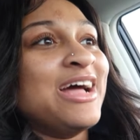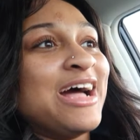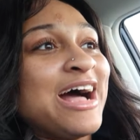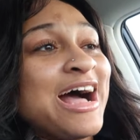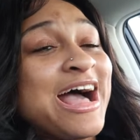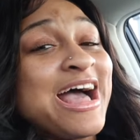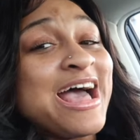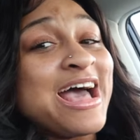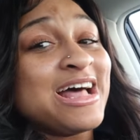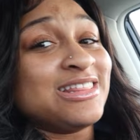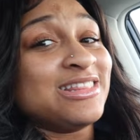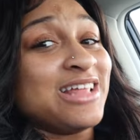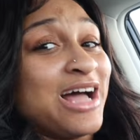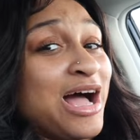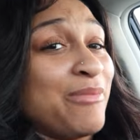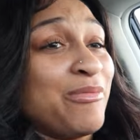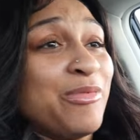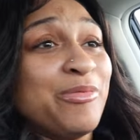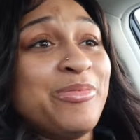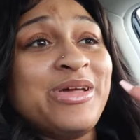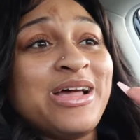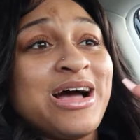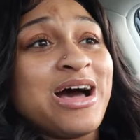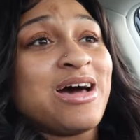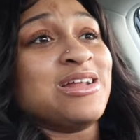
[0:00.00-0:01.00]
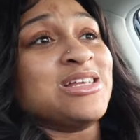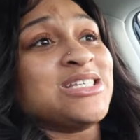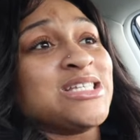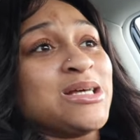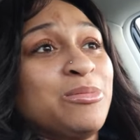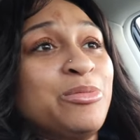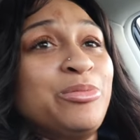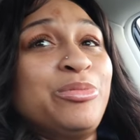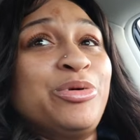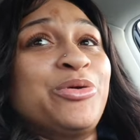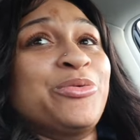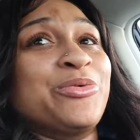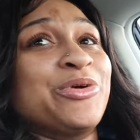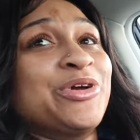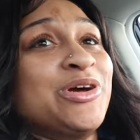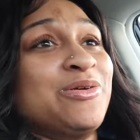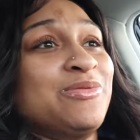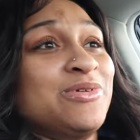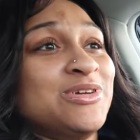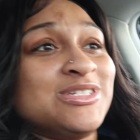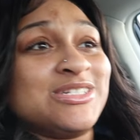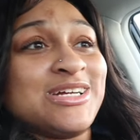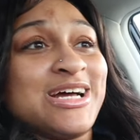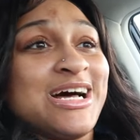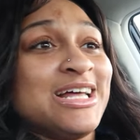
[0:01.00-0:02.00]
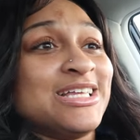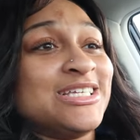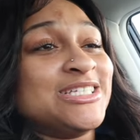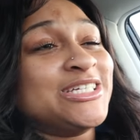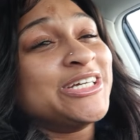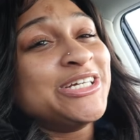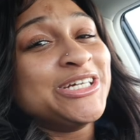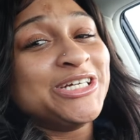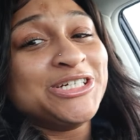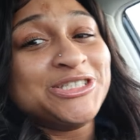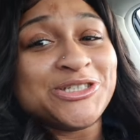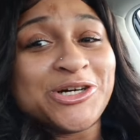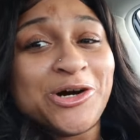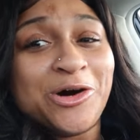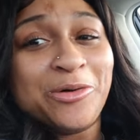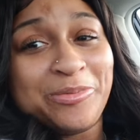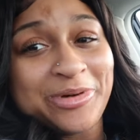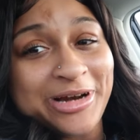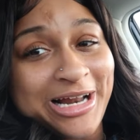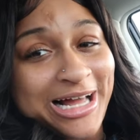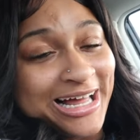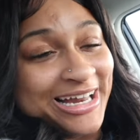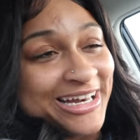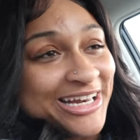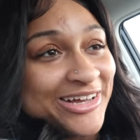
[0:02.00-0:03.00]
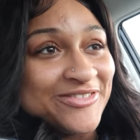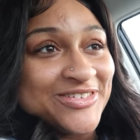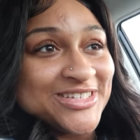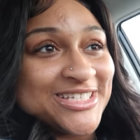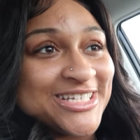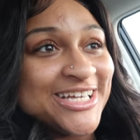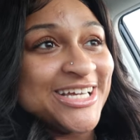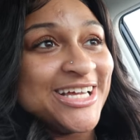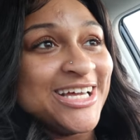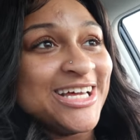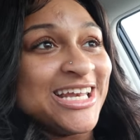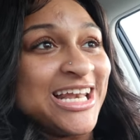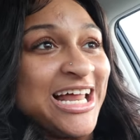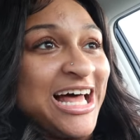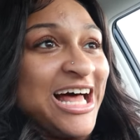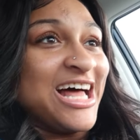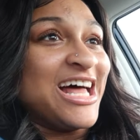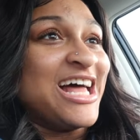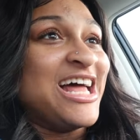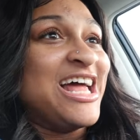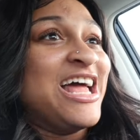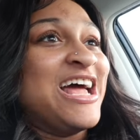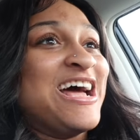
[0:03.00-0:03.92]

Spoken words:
I'm gonna be honest, I'm gonna be real with y'all. I'll tell you a joke, but I never tell you a lie.